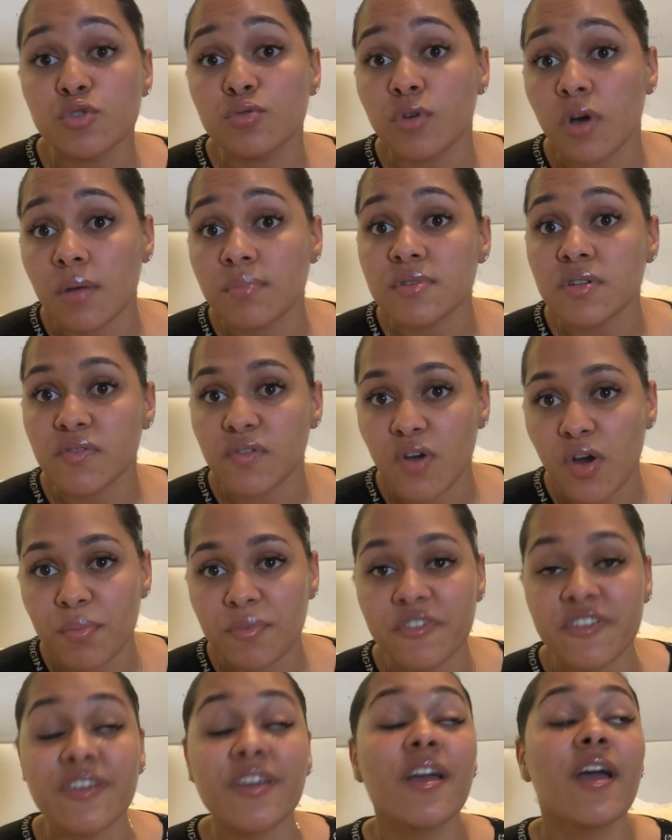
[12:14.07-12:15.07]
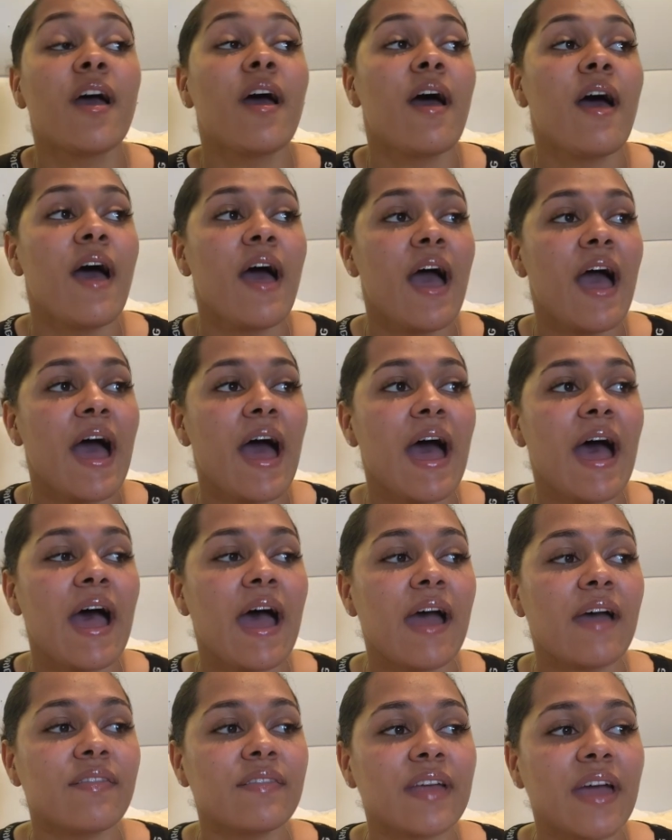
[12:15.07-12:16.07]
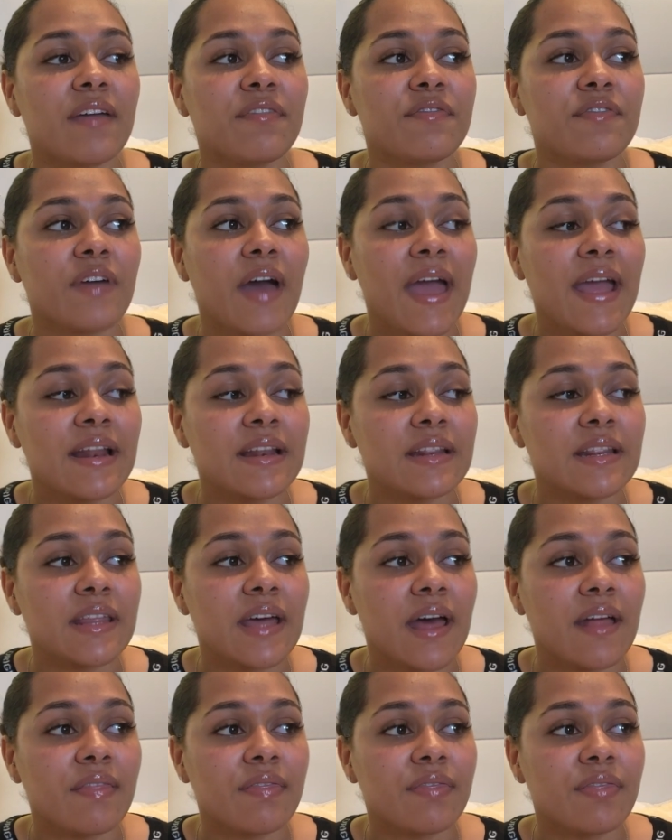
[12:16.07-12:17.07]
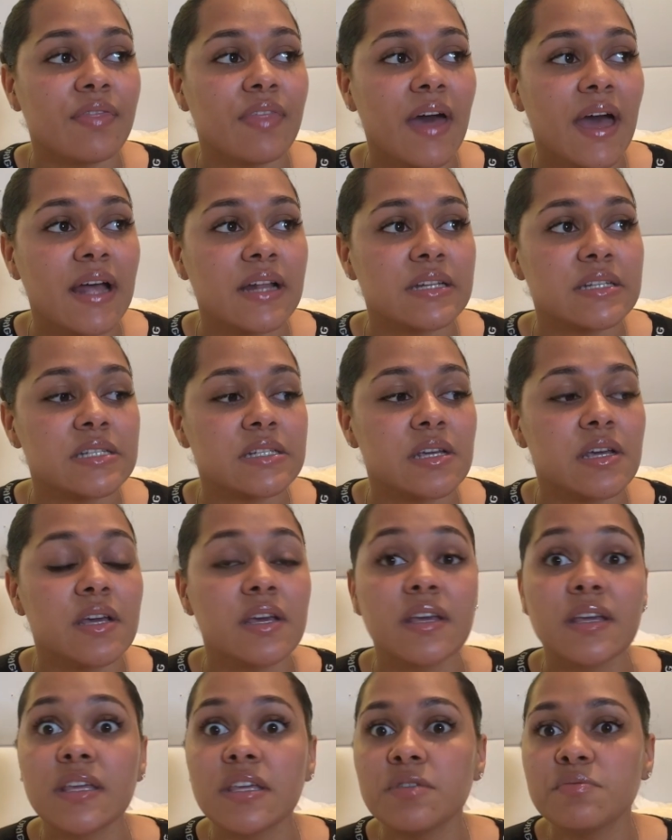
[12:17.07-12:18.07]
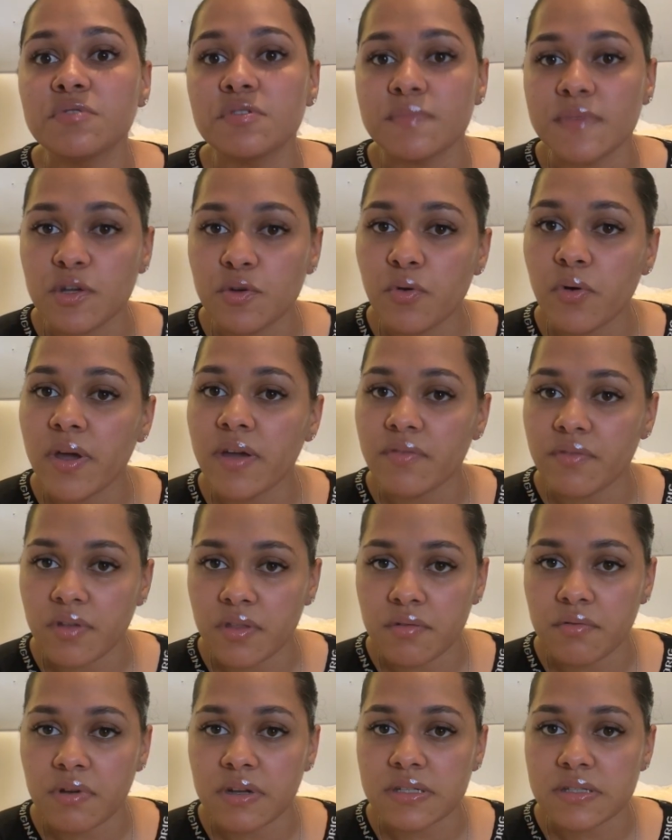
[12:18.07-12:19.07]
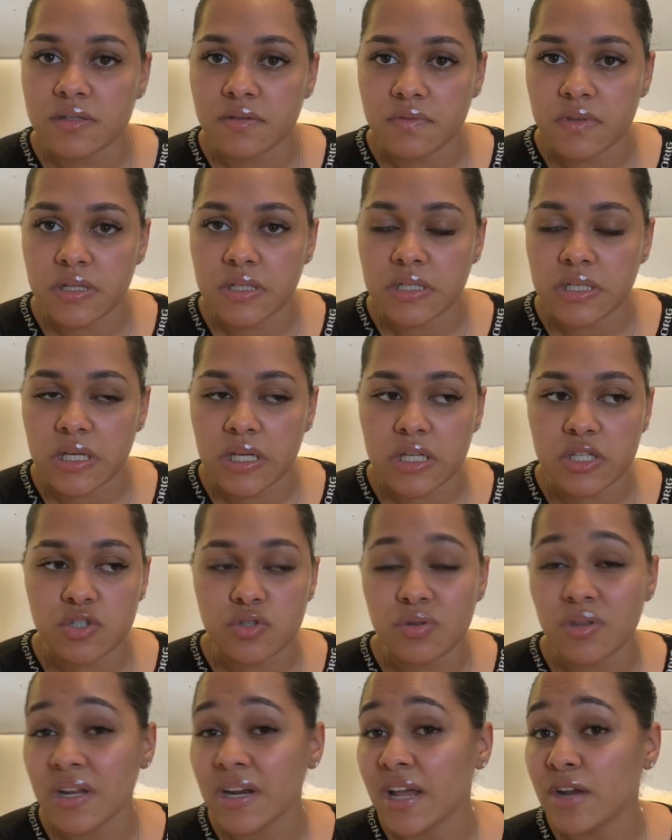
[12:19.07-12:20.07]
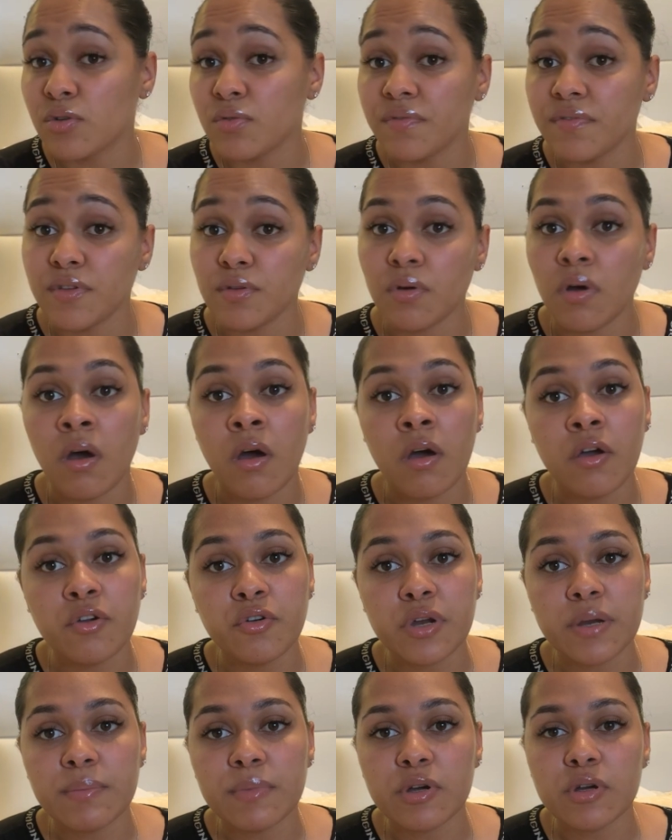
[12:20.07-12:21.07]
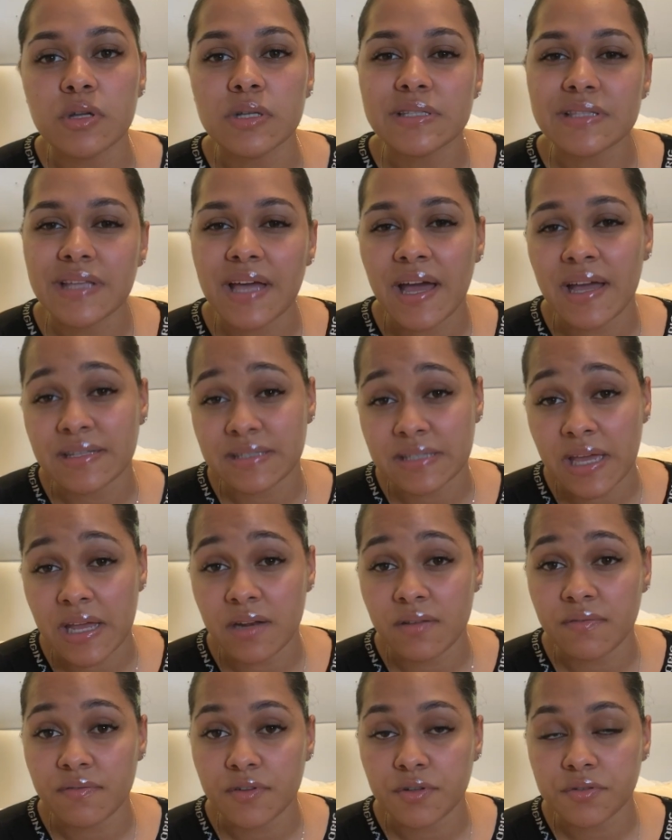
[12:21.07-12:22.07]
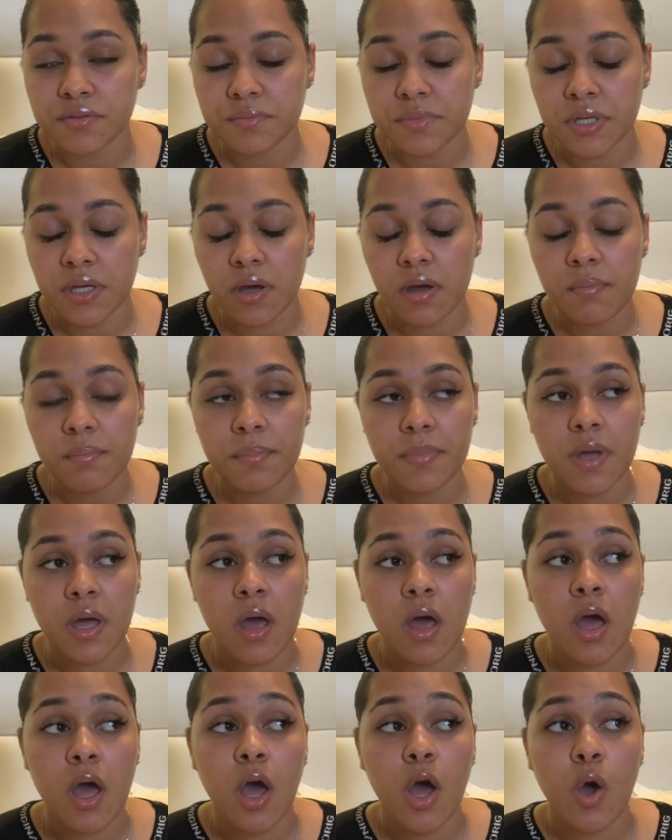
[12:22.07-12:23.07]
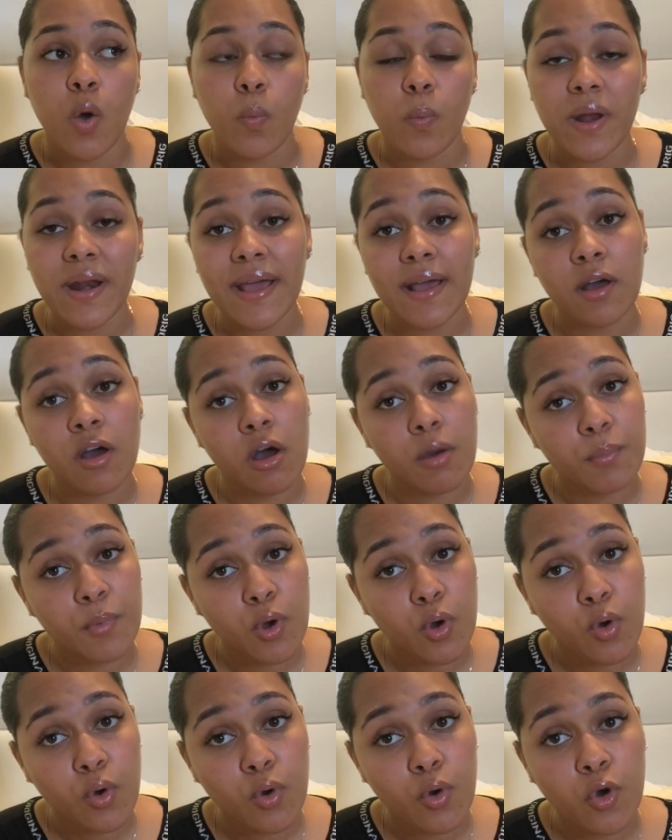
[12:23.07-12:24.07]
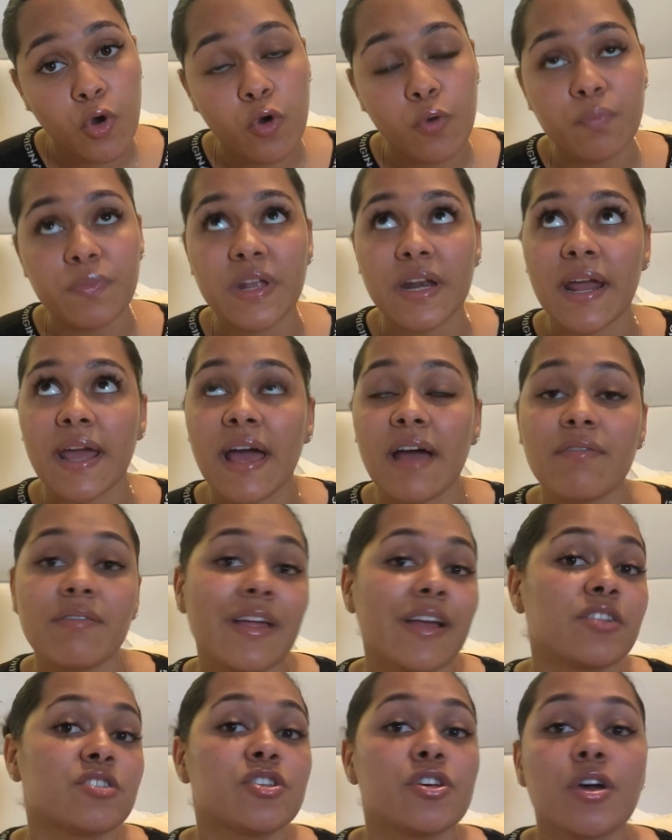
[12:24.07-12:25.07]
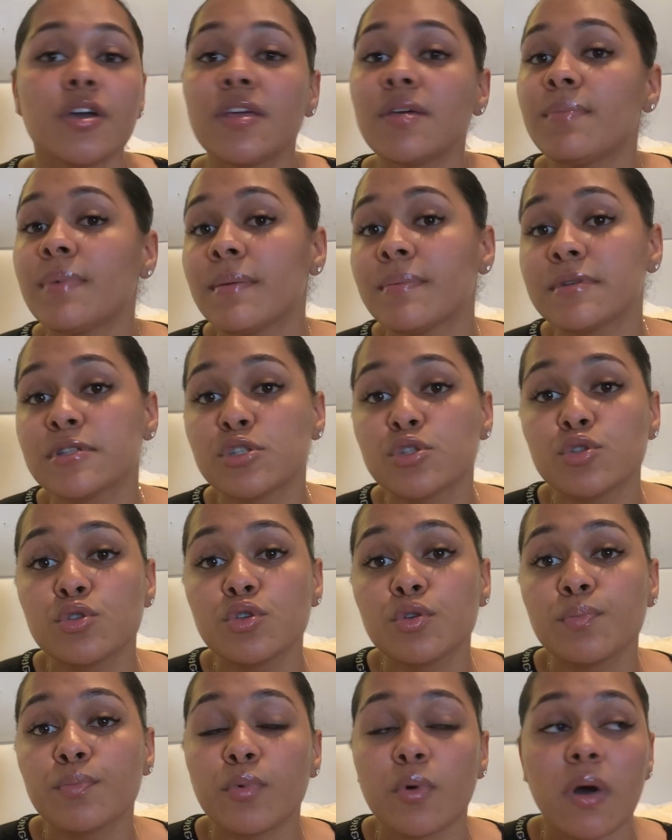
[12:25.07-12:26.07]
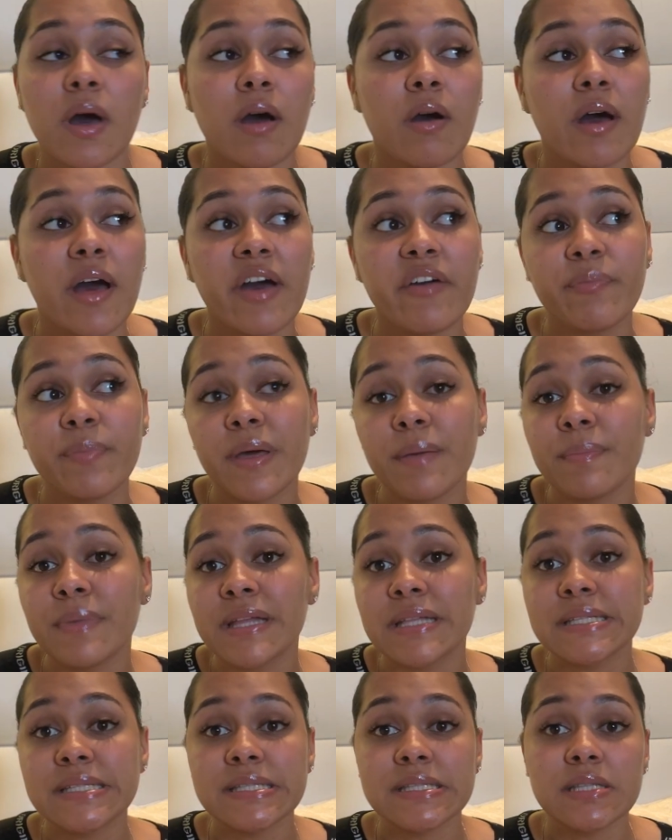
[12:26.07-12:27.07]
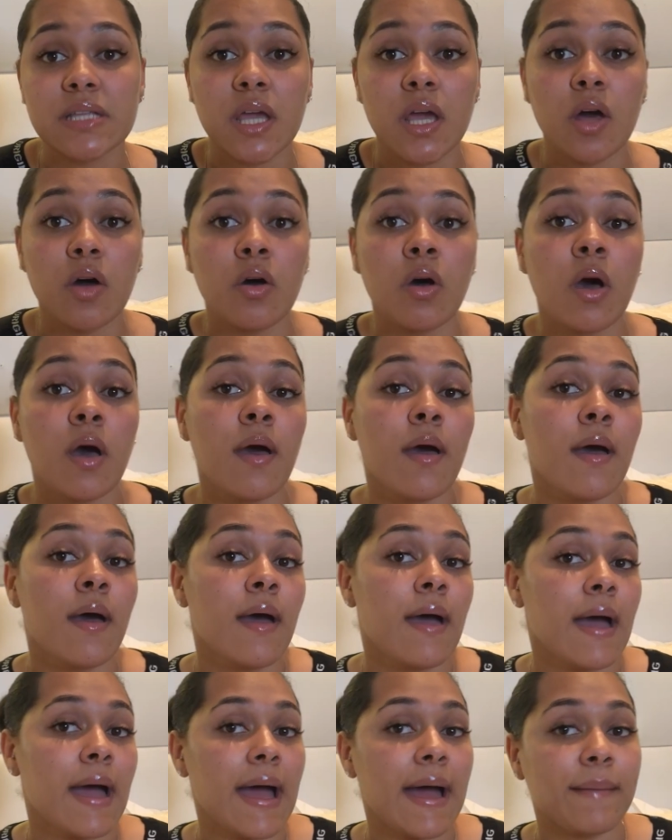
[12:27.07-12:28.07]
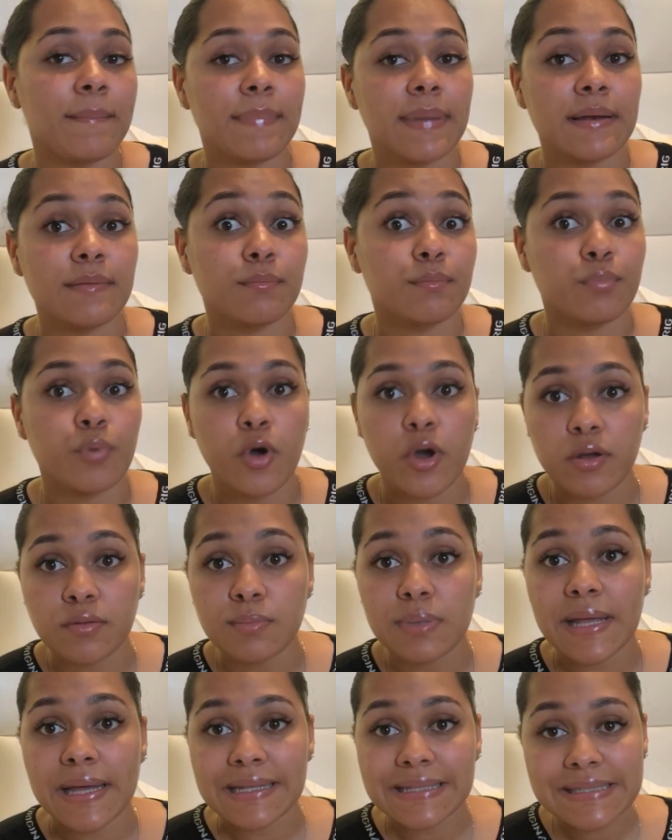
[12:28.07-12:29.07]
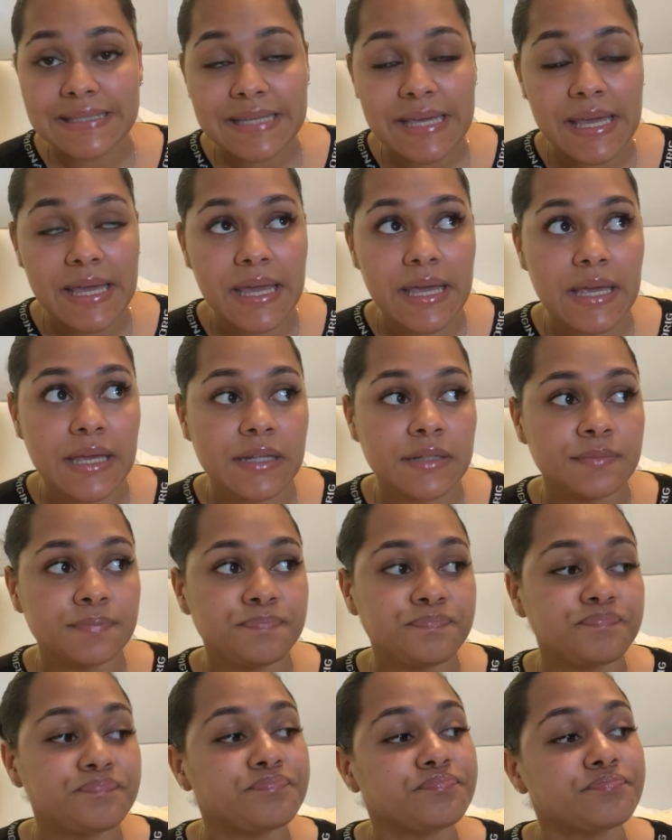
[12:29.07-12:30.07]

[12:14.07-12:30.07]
cups of coffee, and I find that keeps me going for the rest of the day. So then I don't feel hungry, because that has kind of filled me up. When I come home, then I have like turkey pepper soup, or I'll have peppered snail and boiled plantain,